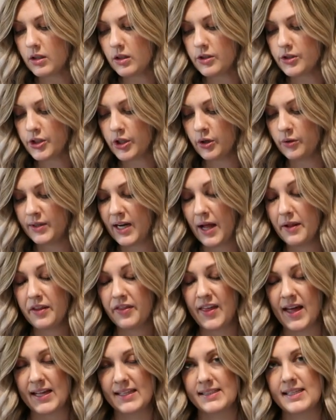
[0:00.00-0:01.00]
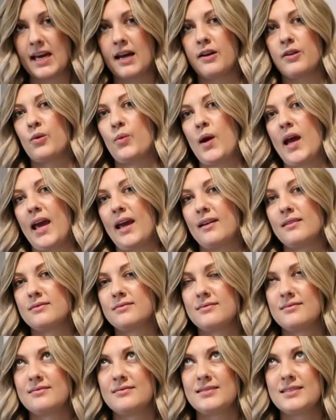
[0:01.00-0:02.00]
So now that that's out of the way,
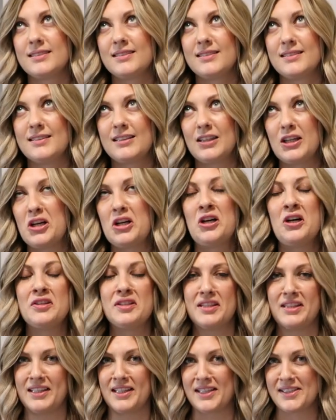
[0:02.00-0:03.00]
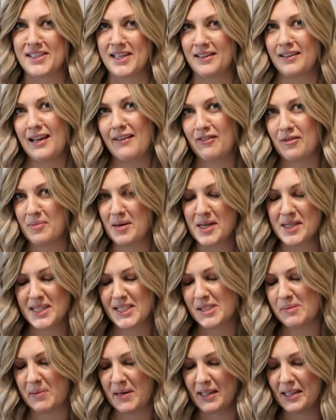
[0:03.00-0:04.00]
all the things I love about
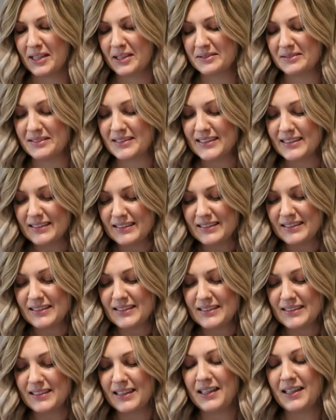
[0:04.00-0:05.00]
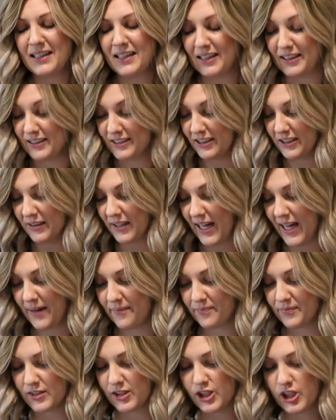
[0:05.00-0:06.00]
this pillow.
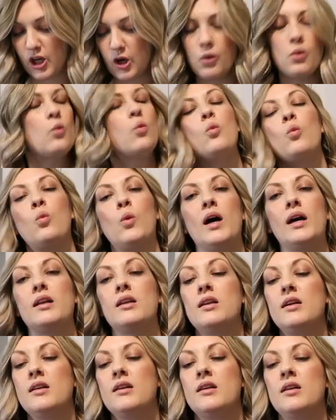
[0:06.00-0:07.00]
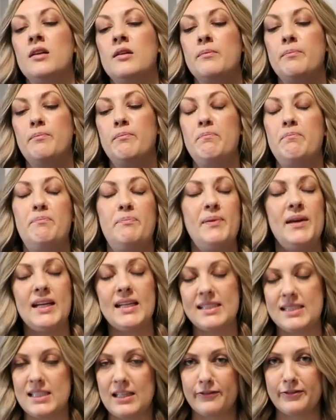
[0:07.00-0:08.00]
Okay, so one.
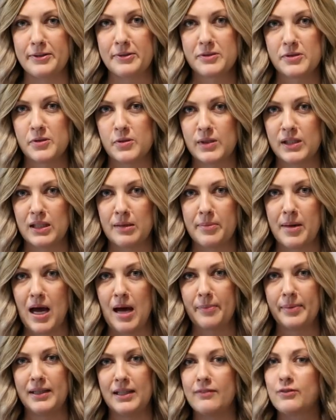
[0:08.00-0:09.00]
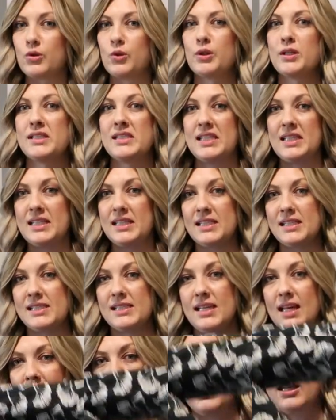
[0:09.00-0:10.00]
Biggest difference between the Boppy, of course,
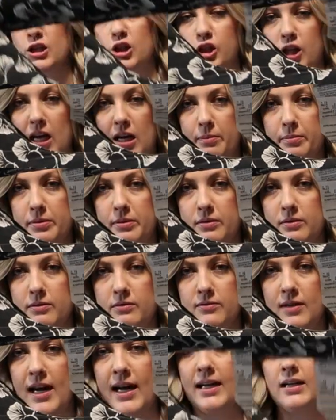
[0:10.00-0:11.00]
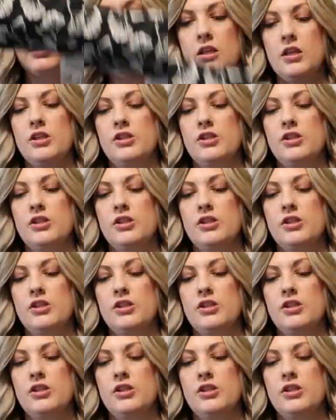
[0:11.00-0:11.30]
is the shape, right?